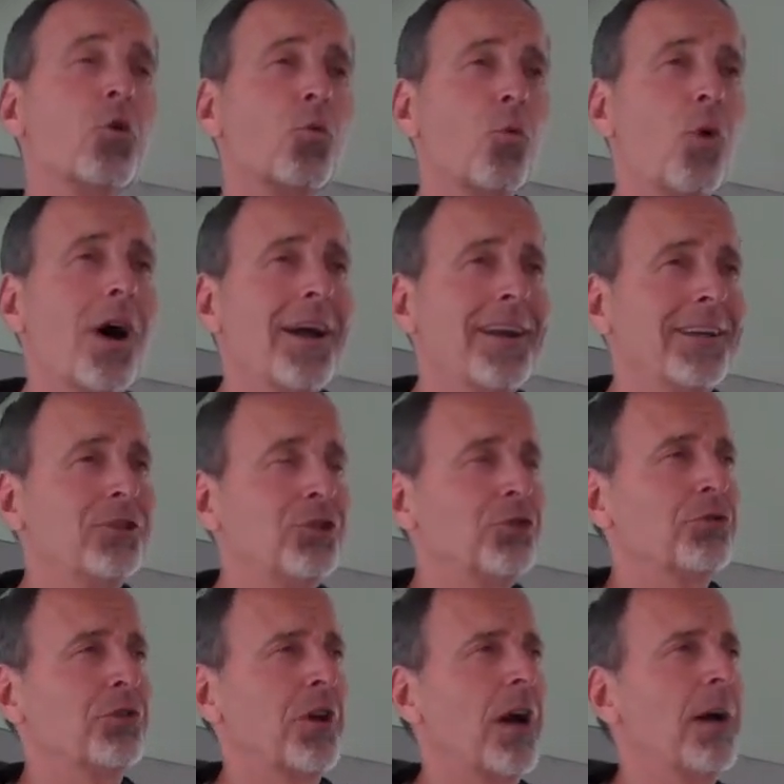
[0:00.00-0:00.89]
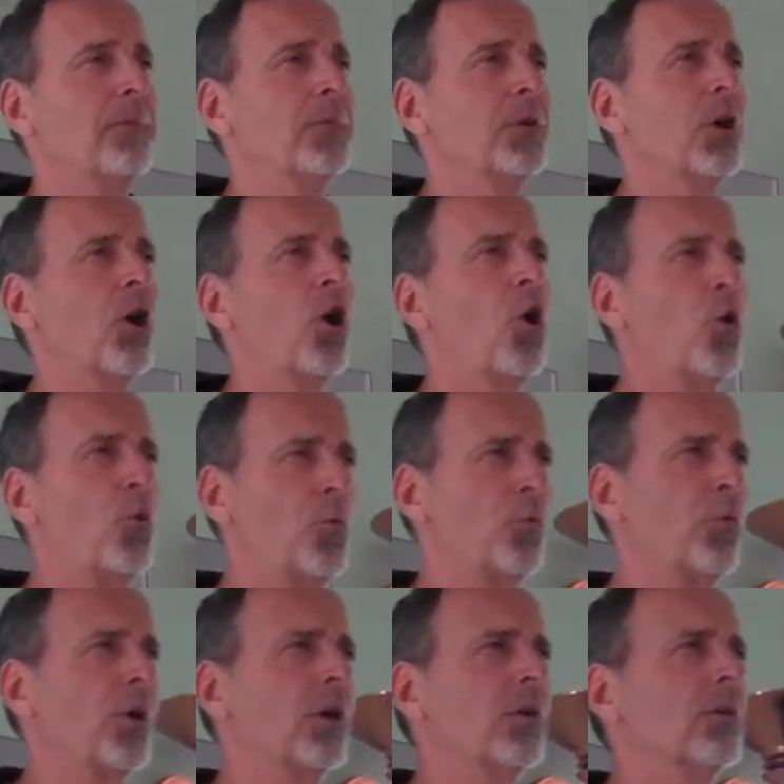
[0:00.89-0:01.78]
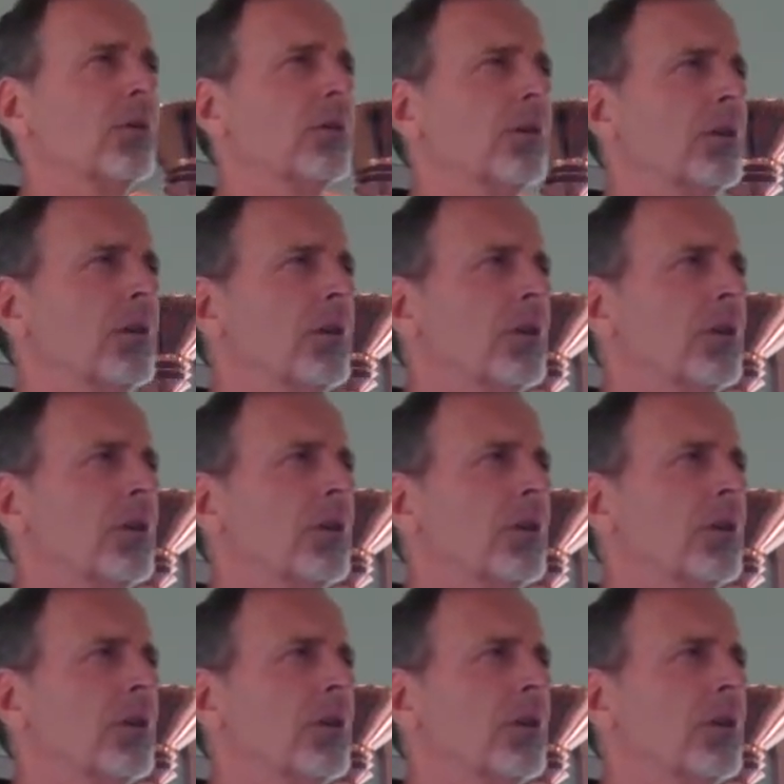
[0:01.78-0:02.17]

Why did you come to Hopewell?